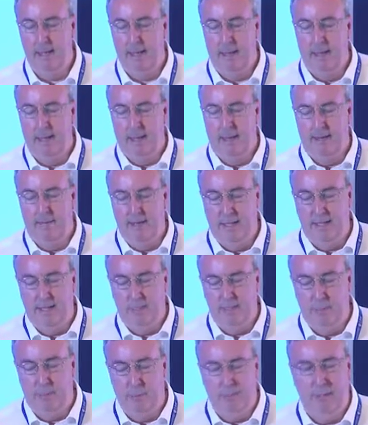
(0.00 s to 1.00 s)
I think
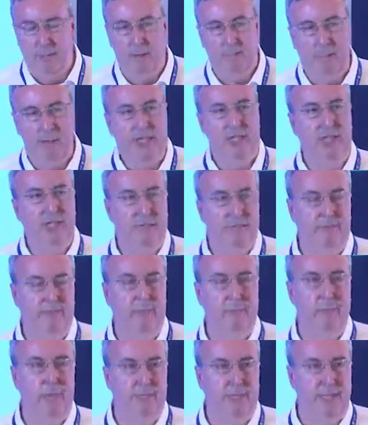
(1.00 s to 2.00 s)
that there will be a big shift
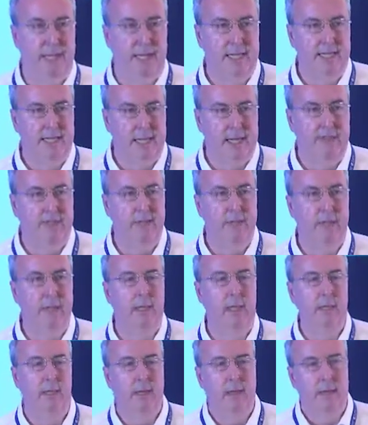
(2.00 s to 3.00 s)
towards the E7.
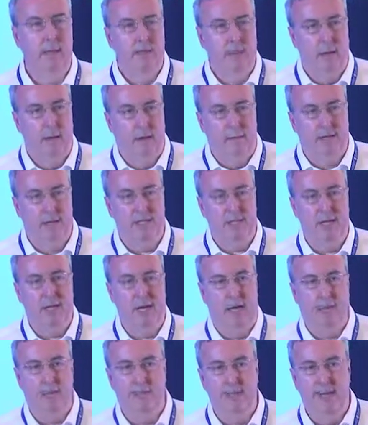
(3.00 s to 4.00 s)
Obviously,
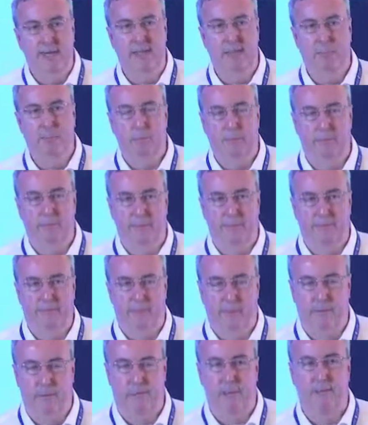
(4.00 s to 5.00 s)
China and India will be at the
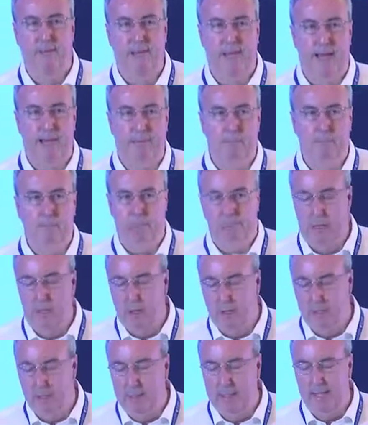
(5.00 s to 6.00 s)
forefront of that, but
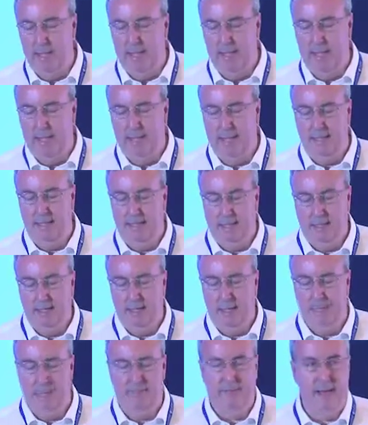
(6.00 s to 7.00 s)
economies like
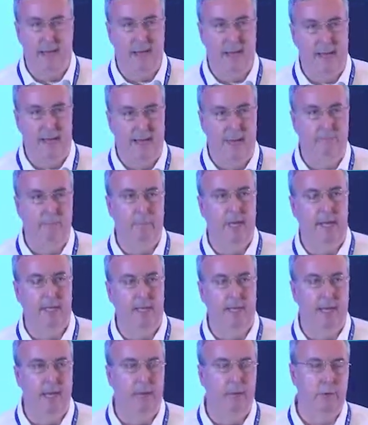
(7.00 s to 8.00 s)
Indonesia, Vietnam,
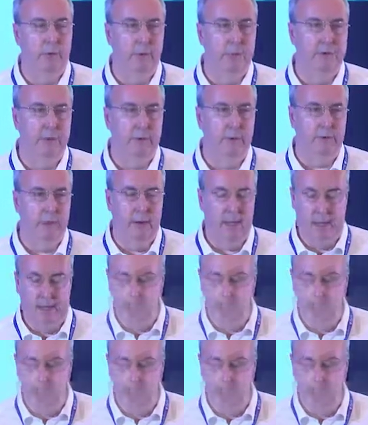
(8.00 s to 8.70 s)
India also growing